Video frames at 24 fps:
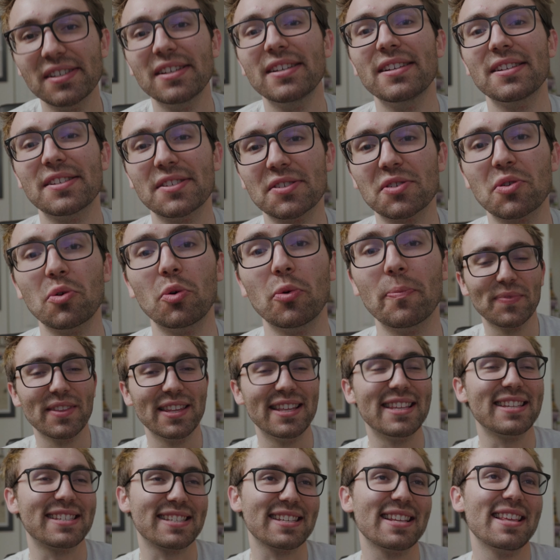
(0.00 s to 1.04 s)
This is cool.
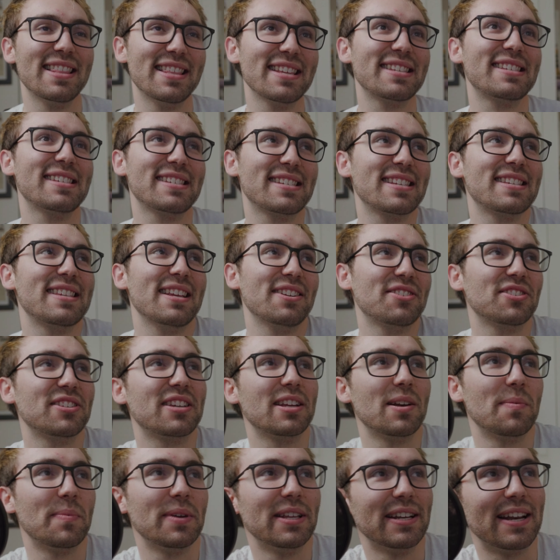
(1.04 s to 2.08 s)
This is essentially going
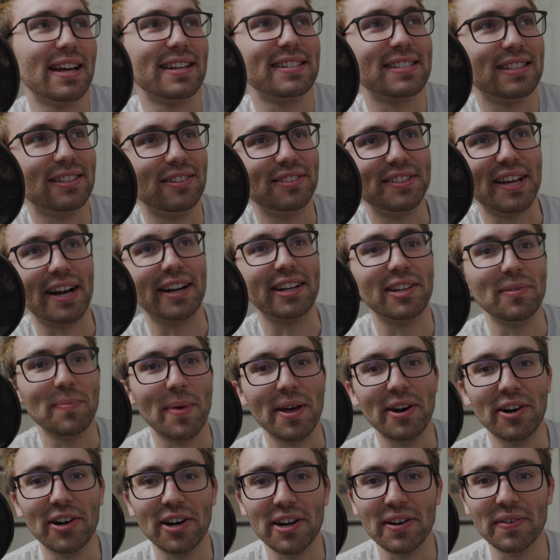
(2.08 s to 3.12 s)
to be a nice little
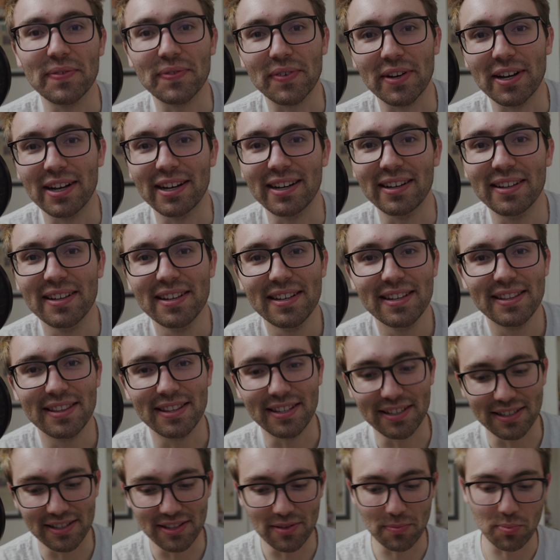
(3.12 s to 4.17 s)
documentary of
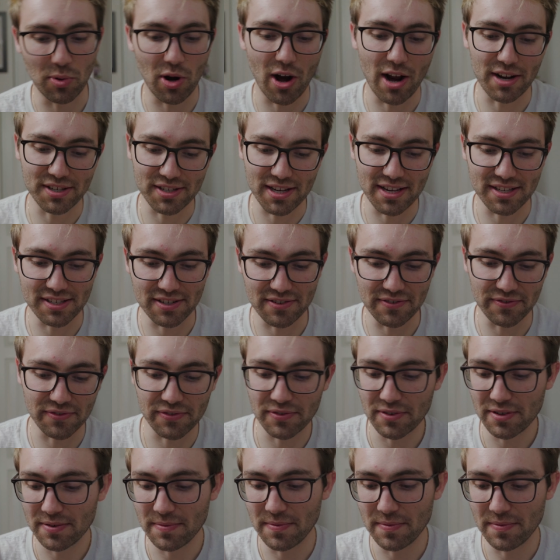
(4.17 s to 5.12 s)
the process of